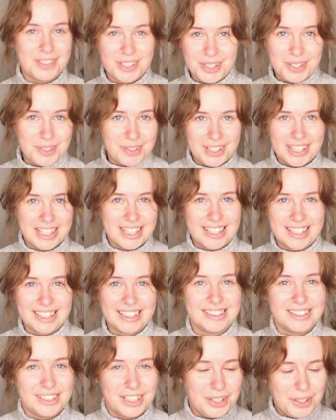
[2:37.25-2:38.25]
doing
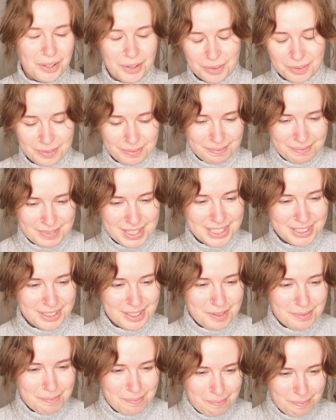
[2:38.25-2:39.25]
the
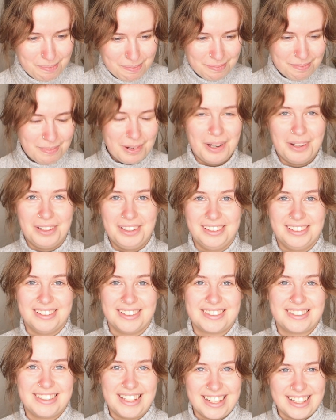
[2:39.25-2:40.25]
oatmeal ball
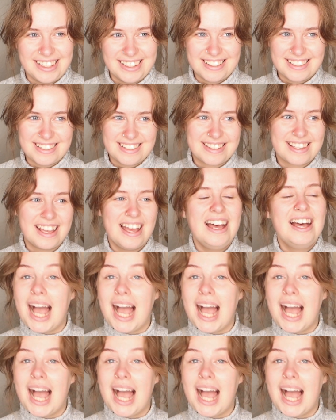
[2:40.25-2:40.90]
things.